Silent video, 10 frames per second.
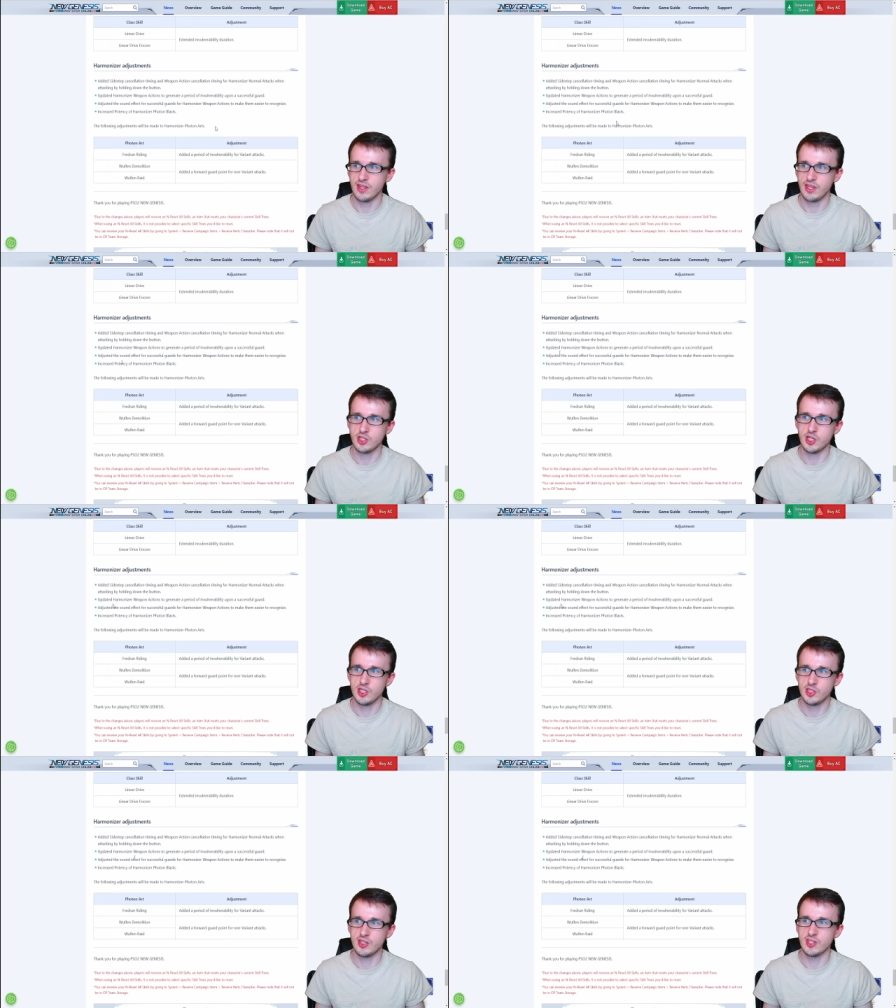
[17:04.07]

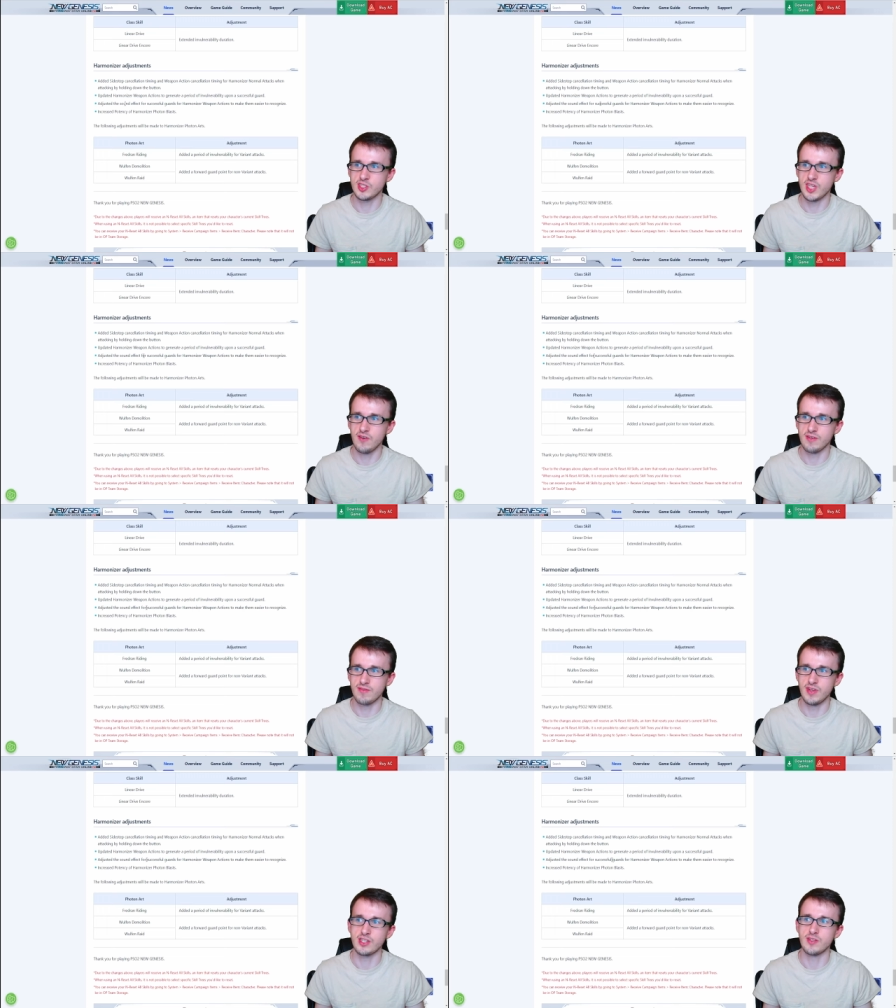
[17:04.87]
adjusted the sound
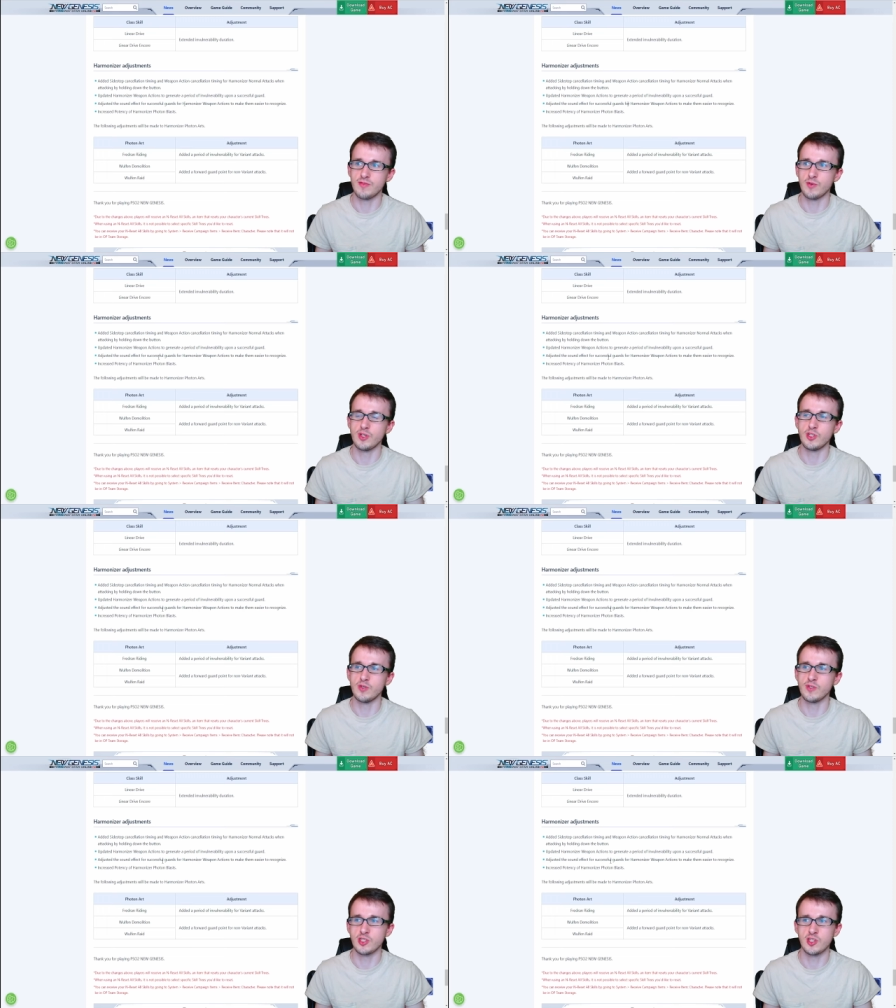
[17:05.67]
effect for when you do
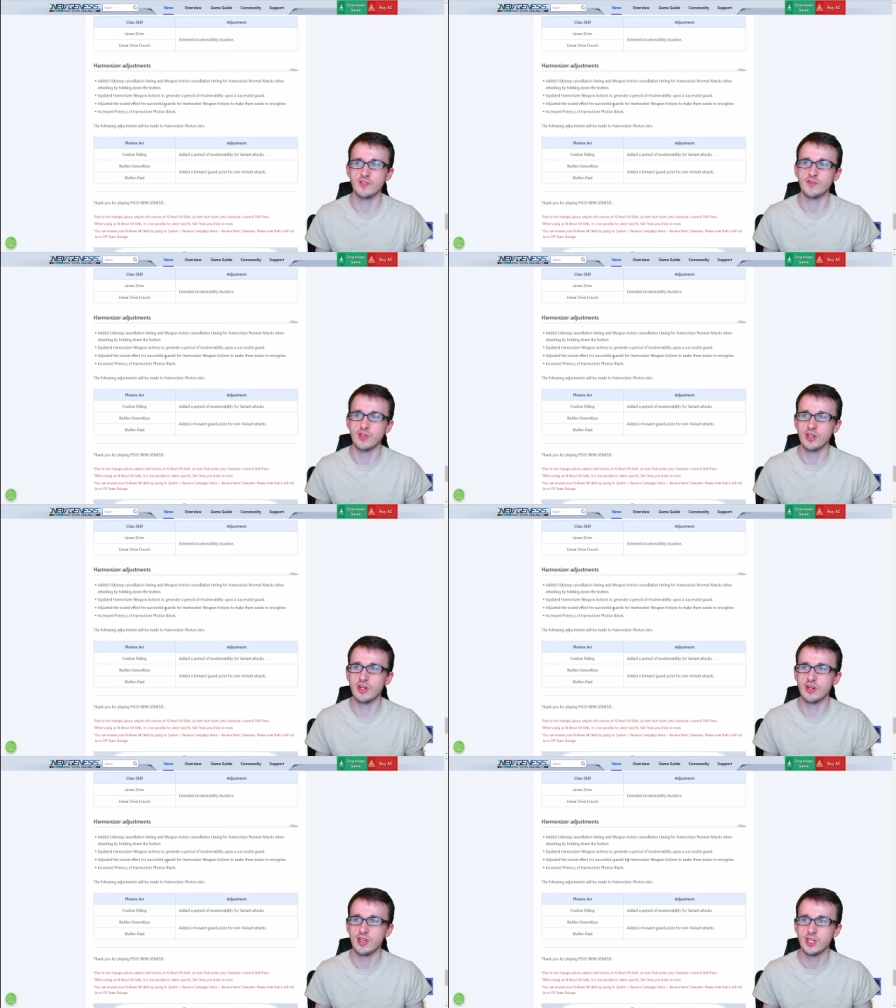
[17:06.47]
a successful
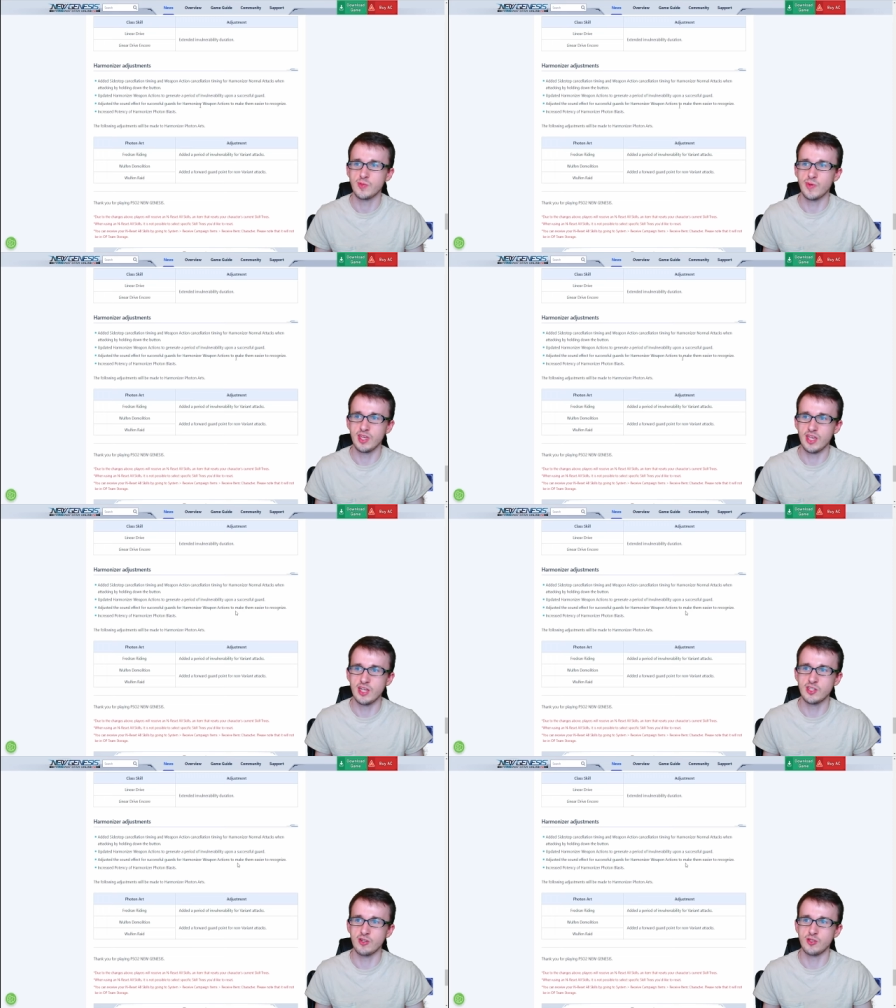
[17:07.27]
guard to make it
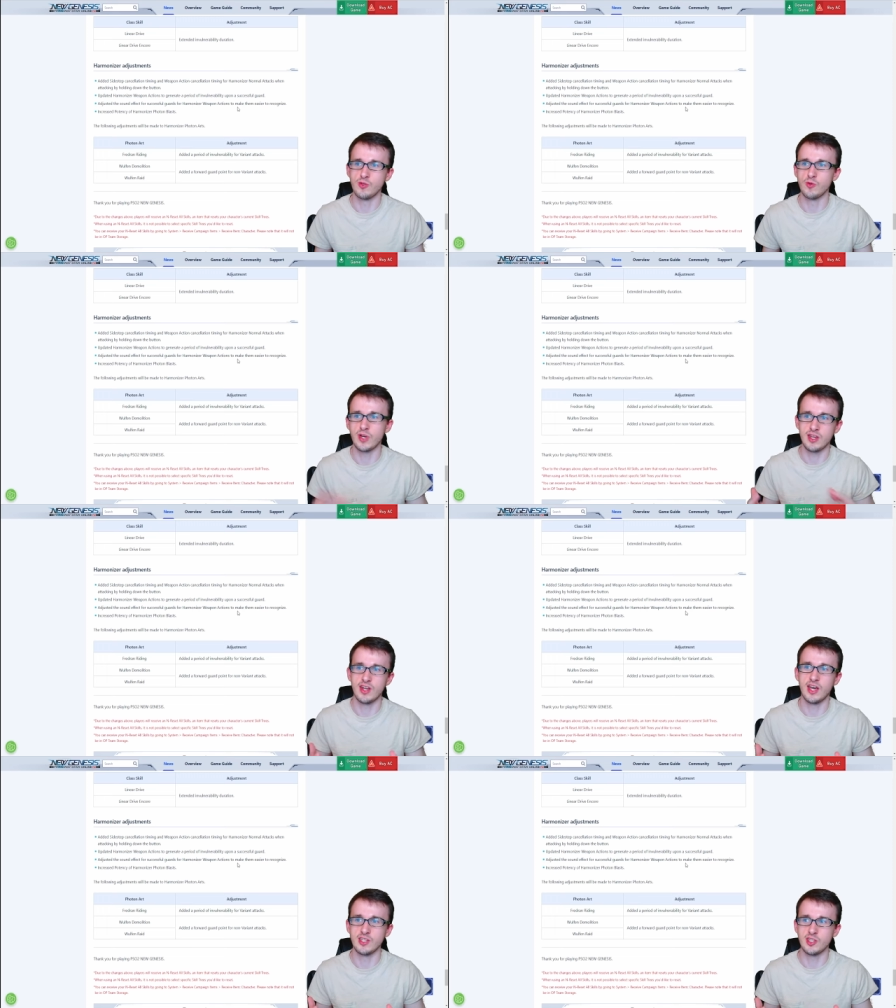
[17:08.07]
easier to
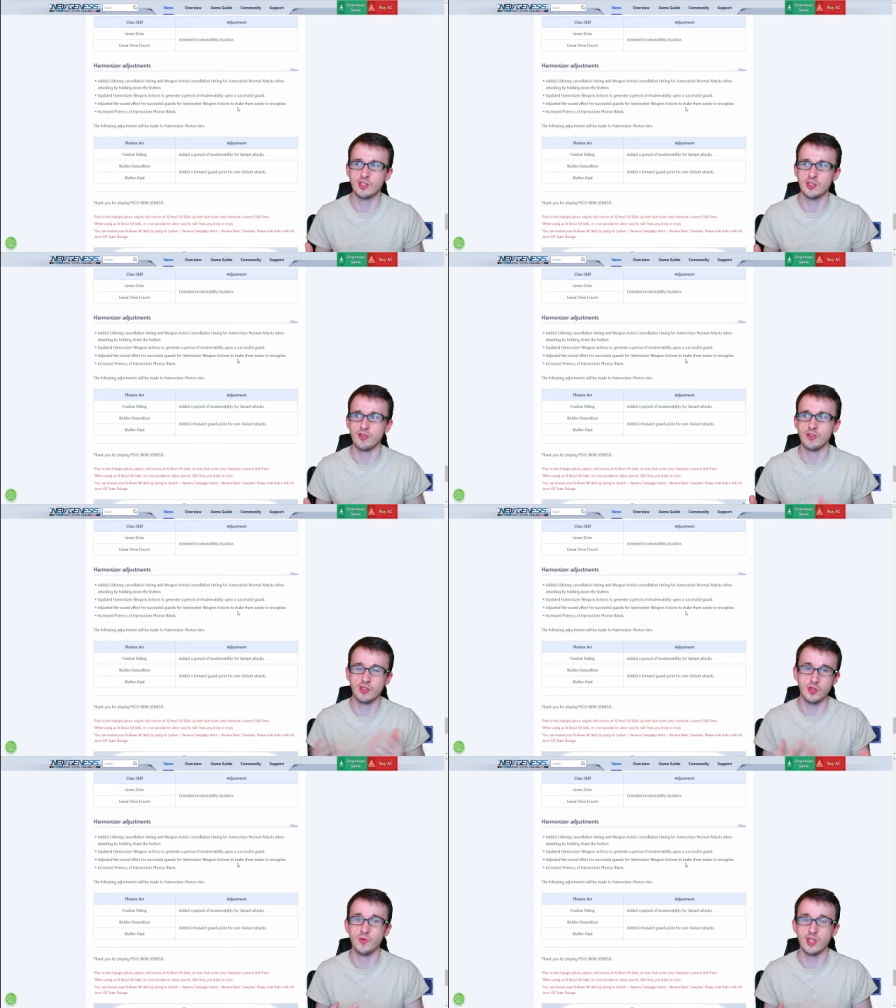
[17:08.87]
recognize that you're
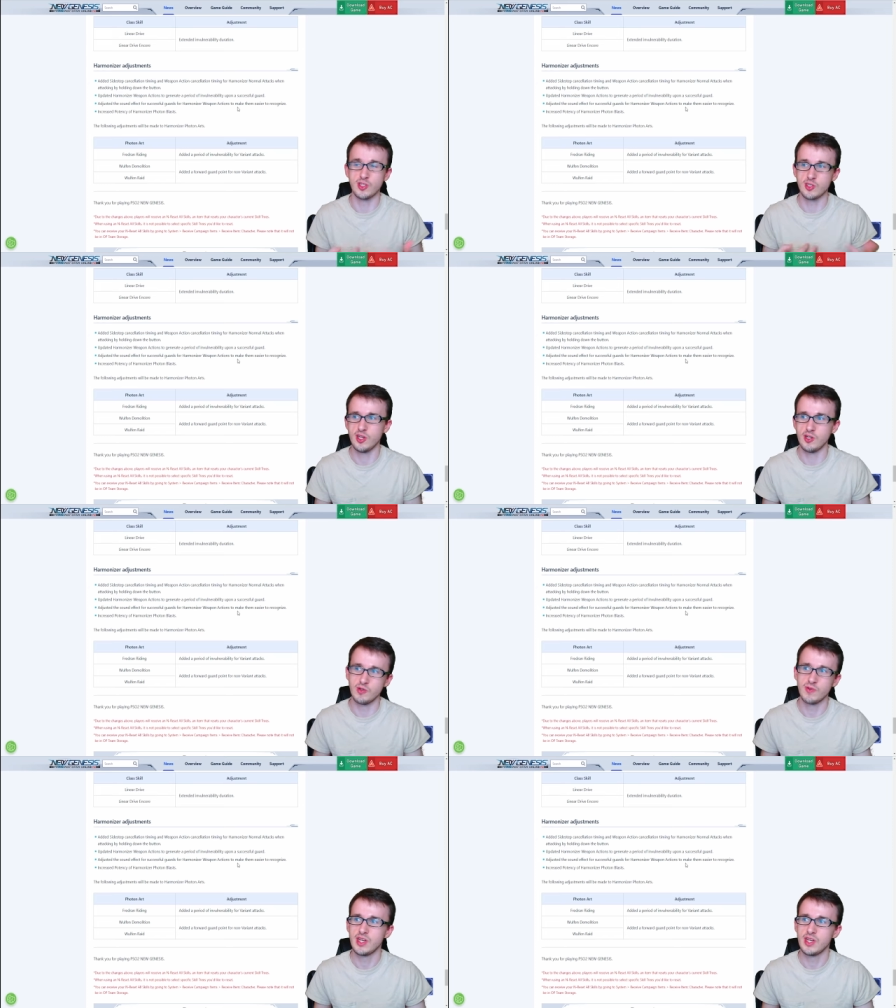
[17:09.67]
doing so.